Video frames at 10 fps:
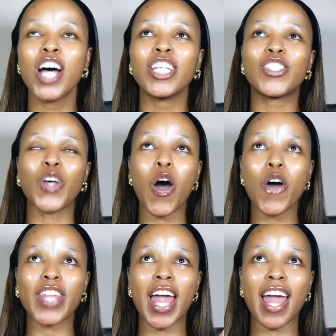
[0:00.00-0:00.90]
So
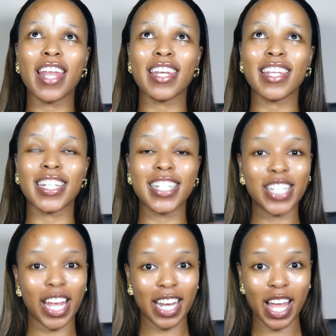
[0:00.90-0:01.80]
then the
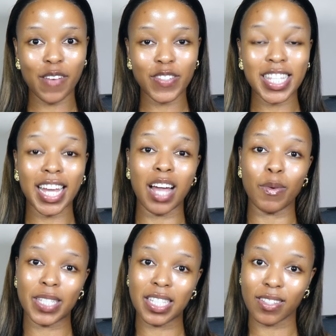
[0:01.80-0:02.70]
DJ left, the guy
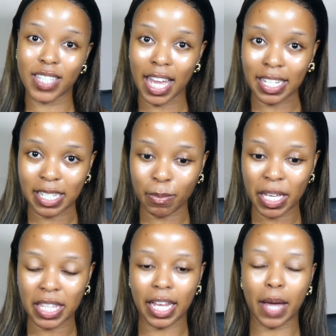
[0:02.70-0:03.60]
was still texting
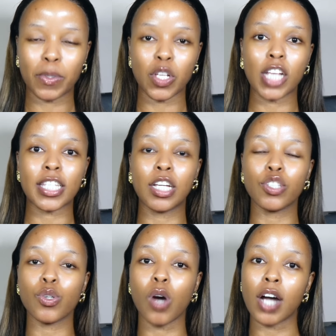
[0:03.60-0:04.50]
me, the guy was asking
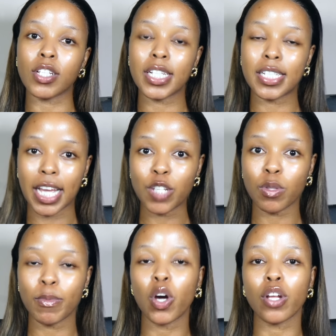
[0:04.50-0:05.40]
to go out on a date
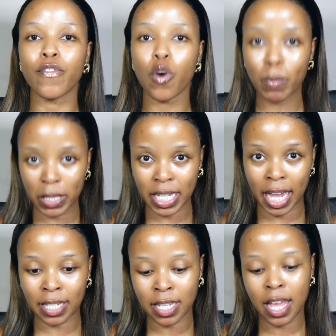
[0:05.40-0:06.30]
with me, on a formal date,